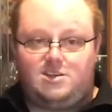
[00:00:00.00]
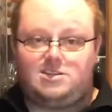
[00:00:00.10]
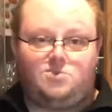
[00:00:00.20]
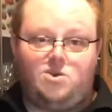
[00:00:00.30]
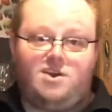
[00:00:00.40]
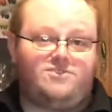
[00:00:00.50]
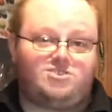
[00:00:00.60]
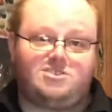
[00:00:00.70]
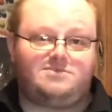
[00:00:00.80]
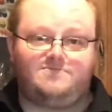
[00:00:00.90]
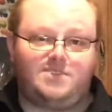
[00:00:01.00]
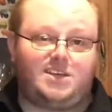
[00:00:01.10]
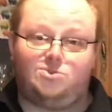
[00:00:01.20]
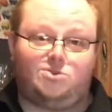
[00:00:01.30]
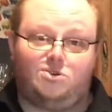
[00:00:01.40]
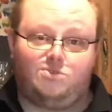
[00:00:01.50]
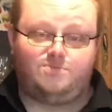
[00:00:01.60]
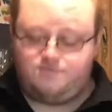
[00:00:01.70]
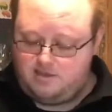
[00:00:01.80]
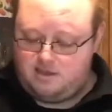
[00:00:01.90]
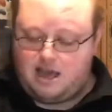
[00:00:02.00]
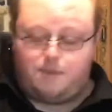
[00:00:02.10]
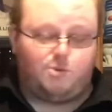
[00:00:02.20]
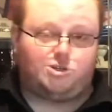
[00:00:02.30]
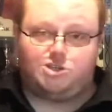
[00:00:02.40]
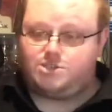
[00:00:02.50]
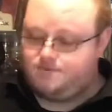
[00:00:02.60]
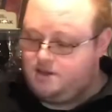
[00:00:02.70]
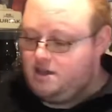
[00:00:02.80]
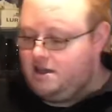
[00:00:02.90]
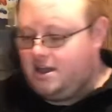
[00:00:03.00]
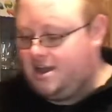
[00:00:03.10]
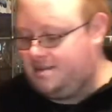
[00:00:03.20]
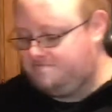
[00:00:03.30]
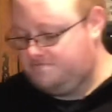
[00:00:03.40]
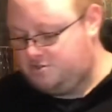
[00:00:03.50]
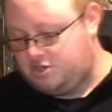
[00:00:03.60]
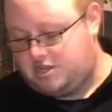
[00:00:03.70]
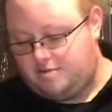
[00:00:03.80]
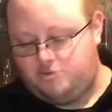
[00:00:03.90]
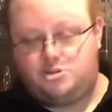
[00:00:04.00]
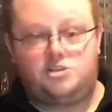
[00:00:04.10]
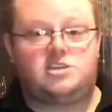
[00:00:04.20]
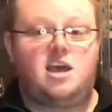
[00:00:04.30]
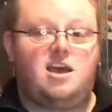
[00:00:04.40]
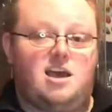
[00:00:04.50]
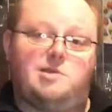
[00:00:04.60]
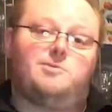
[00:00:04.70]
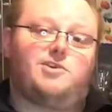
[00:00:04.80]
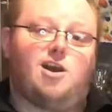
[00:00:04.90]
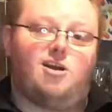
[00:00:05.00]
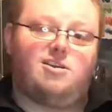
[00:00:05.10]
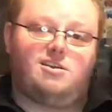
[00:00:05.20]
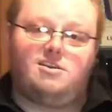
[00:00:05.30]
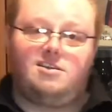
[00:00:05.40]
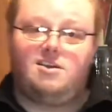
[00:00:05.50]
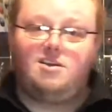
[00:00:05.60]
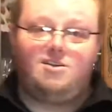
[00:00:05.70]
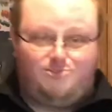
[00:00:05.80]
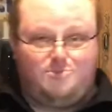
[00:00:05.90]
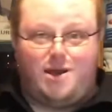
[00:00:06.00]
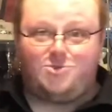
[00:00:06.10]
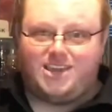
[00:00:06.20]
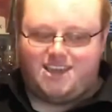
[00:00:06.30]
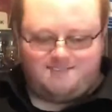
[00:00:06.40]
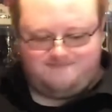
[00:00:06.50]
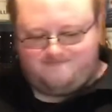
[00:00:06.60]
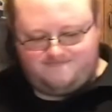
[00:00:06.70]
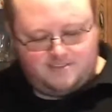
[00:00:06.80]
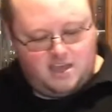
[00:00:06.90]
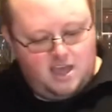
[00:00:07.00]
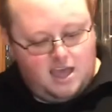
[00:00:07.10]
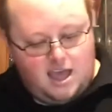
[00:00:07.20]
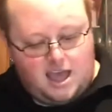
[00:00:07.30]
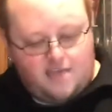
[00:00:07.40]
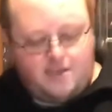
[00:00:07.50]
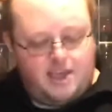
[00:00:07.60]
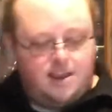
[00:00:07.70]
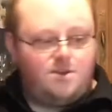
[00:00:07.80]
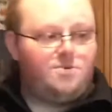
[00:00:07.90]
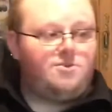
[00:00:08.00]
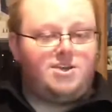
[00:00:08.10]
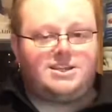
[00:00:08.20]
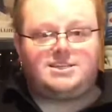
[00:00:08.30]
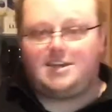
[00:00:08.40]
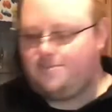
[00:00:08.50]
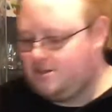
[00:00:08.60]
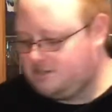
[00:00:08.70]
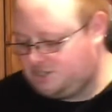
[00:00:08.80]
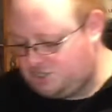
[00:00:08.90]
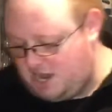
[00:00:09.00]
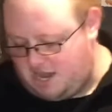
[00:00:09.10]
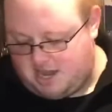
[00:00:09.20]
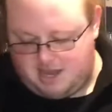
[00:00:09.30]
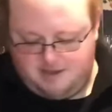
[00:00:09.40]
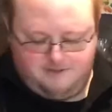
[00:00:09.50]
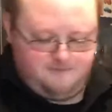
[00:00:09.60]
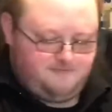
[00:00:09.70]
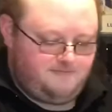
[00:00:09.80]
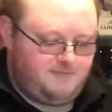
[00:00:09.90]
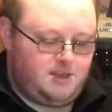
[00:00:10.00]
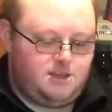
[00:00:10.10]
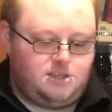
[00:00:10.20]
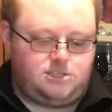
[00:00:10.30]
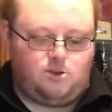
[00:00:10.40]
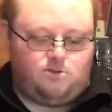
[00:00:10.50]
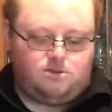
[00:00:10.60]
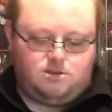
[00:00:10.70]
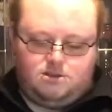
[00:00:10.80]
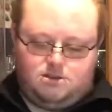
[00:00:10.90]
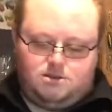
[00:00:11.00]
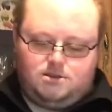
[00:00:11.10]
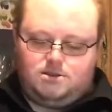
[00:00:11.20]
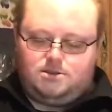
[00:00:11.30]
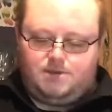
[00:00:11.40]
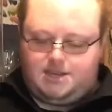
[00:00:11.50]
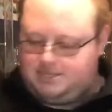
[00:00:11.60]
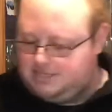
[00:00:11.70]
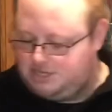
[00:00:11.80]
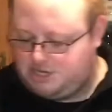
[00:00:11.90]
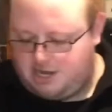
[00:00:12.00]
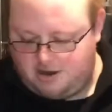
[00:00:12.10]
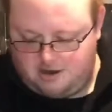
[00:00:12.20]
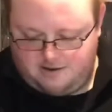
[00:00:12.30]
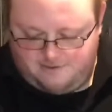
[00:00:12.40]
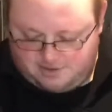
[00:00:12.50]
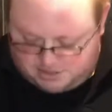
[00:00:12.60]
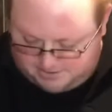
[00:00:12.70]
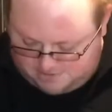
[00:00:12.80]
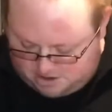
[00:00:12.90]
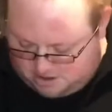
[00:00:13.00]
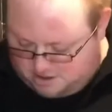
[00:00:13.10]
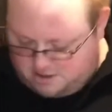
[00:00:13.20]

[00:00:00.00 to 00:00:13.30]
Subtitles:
whatever, I don't know. Apple juice, just apple juice out of a carton from Aldi. And then we're ready to give it a shake. So, ice in the shaker, first of all.